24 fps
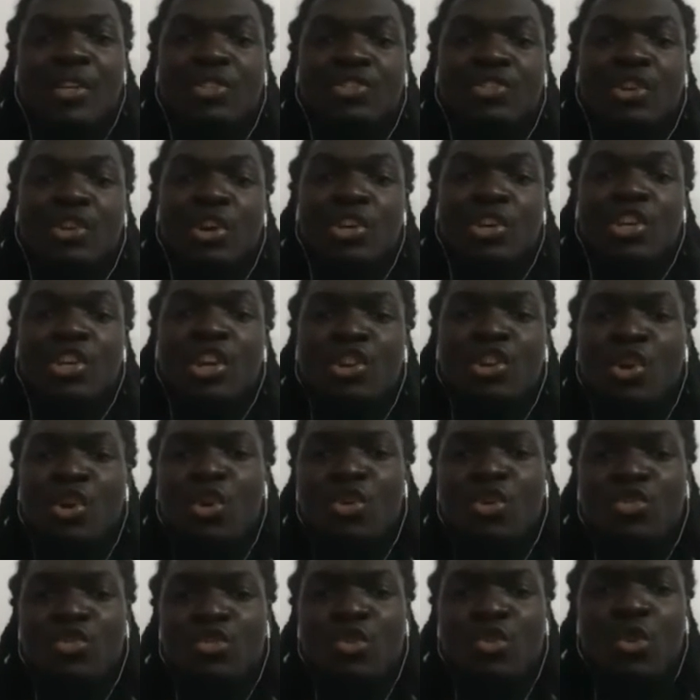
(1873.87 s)
So you
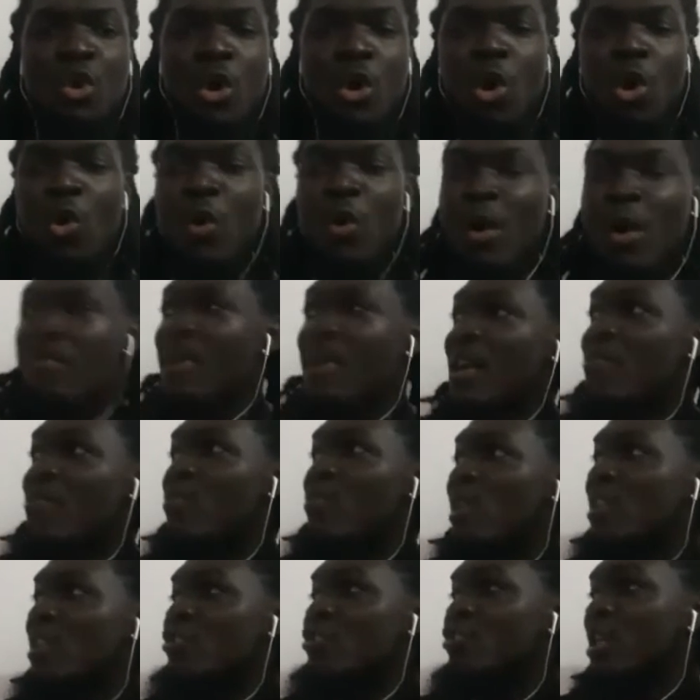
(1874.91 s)
don't know how a man
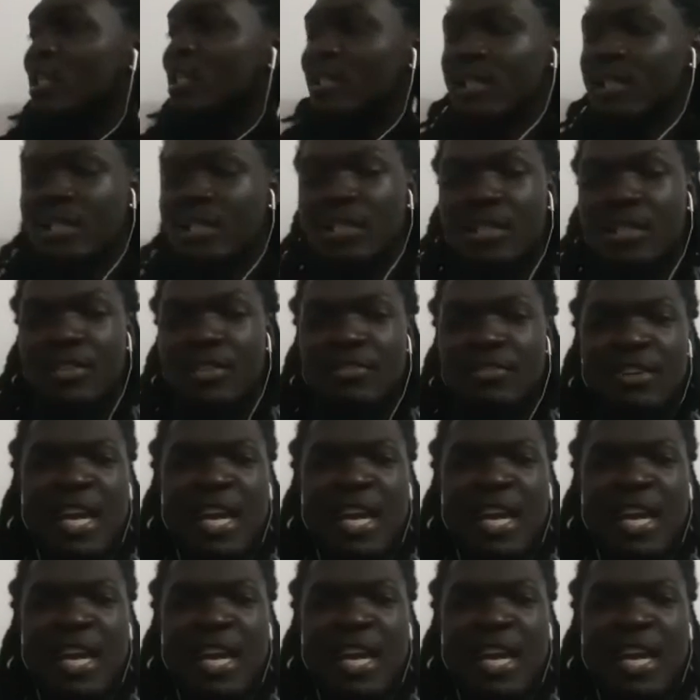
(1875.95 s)
will dress.